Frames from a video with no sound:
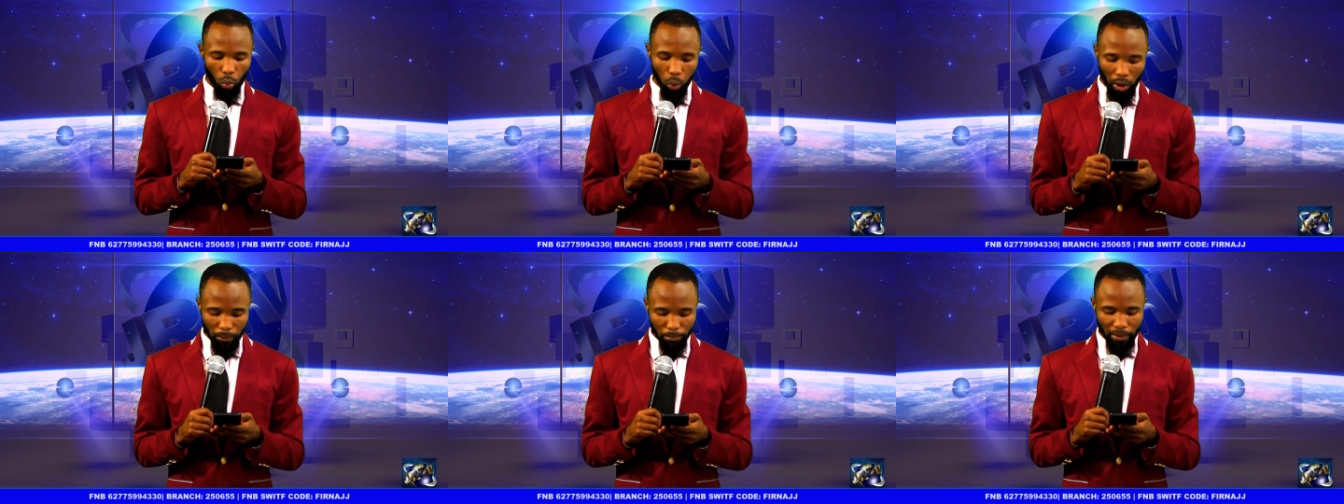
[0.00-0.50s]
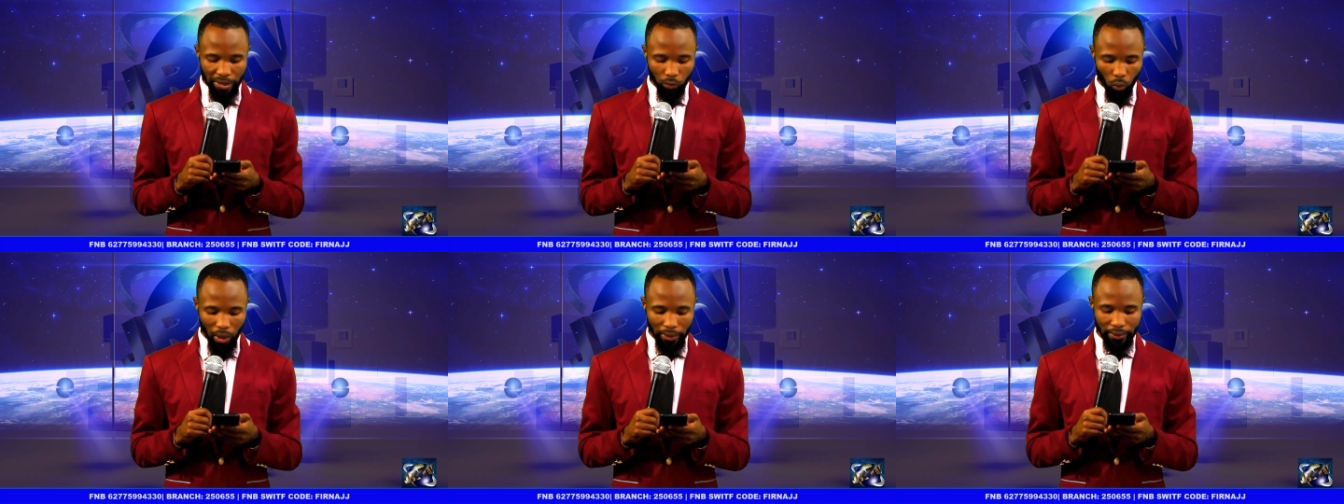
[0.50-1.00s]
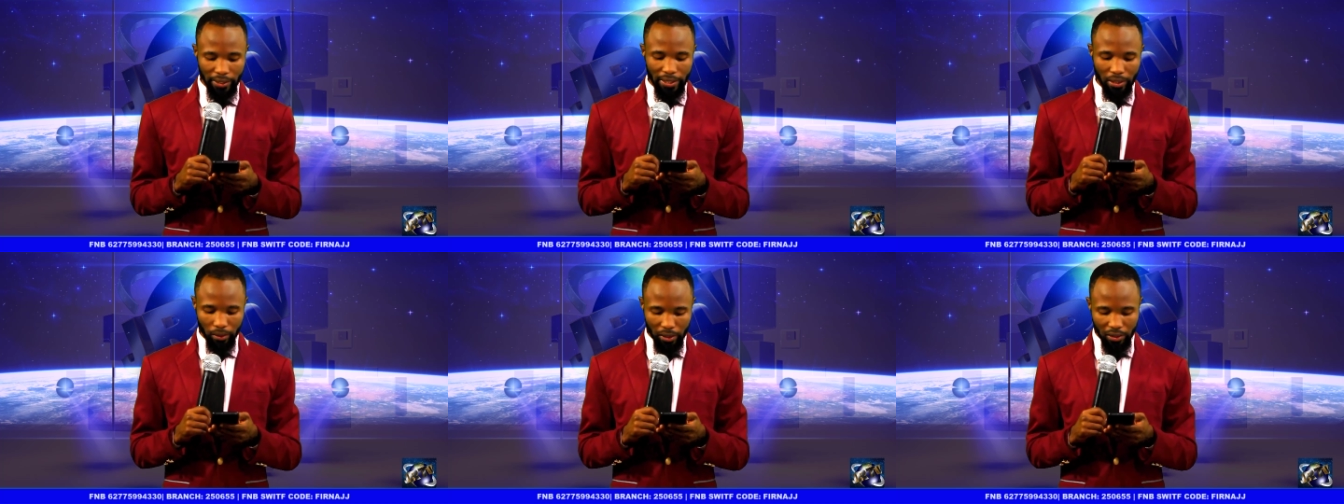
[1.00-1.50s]
one by one
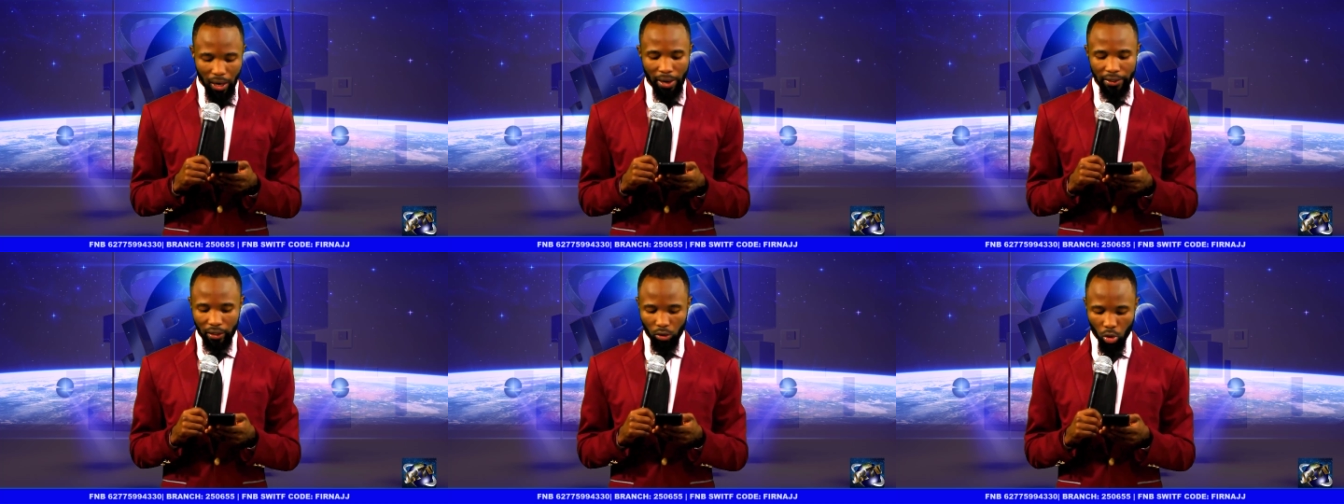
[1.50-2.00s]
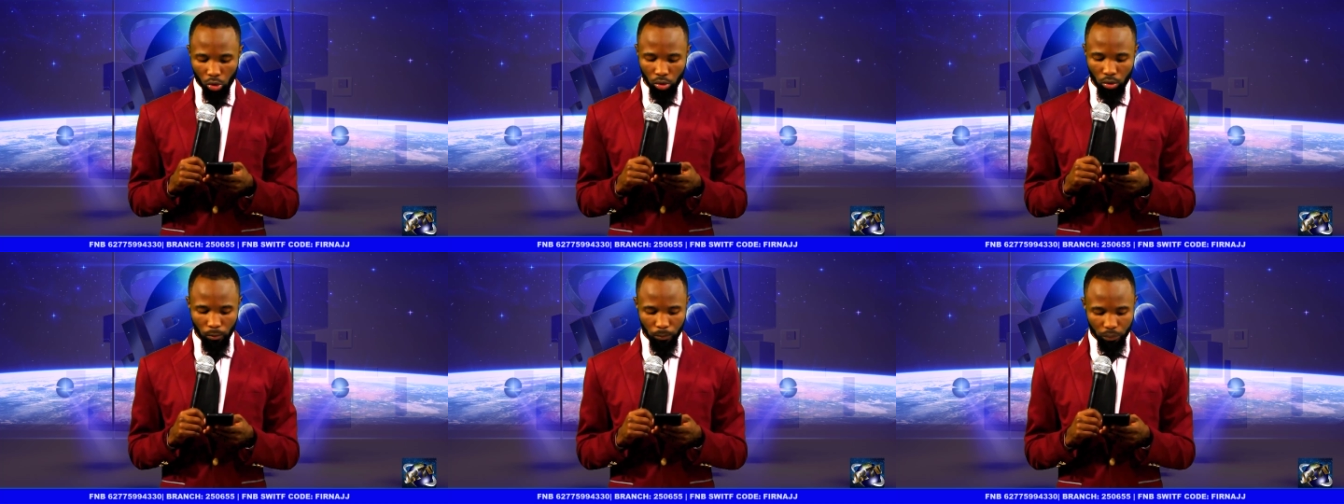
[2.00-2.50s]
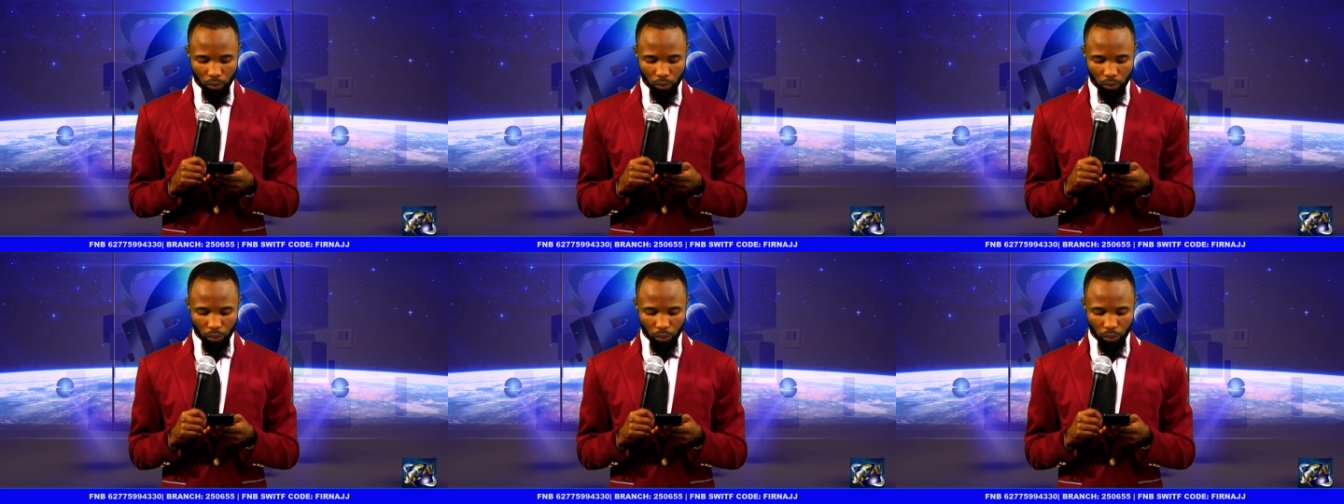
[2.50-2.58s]
in the dining hall,